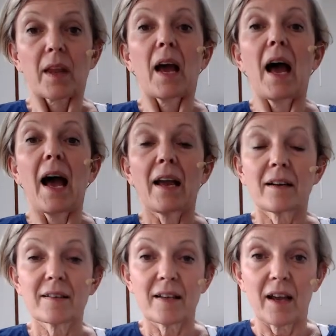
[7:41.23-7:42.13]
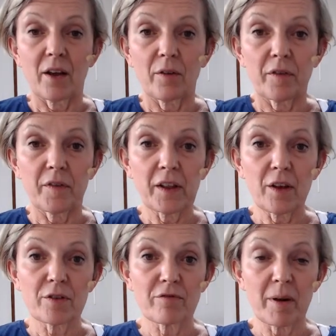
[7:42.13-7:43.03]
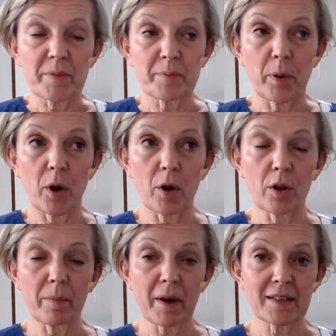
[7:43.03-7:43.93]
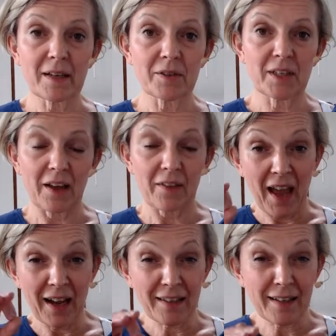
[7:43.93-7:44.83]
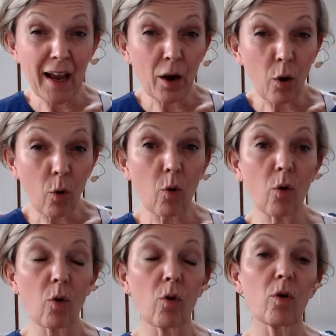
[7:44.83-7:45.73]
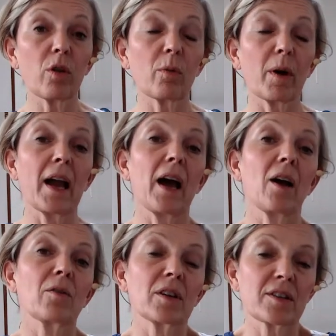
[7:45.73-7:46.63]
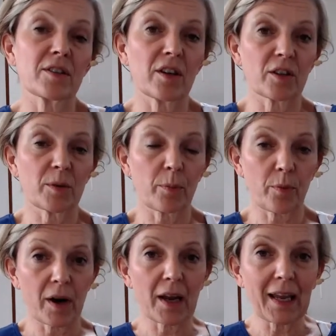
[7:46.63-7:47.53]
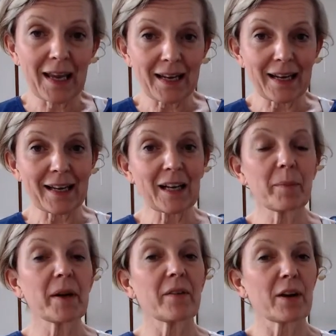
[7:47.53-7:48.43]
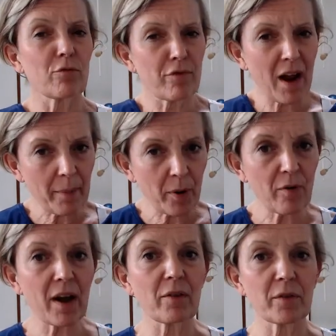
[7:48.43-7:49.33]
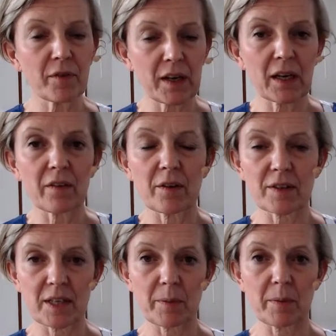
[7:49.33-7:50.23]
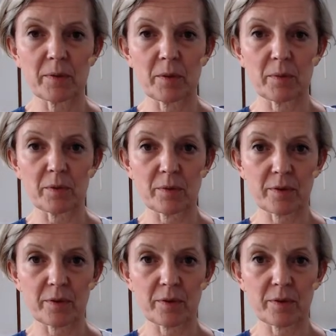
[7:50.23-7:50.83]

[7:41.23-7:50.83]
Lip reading: Exhale, feel those ribs pull back down together. Exhale all the way out and start to bring in a little bit of a wraparound feeling of those deep abdominals.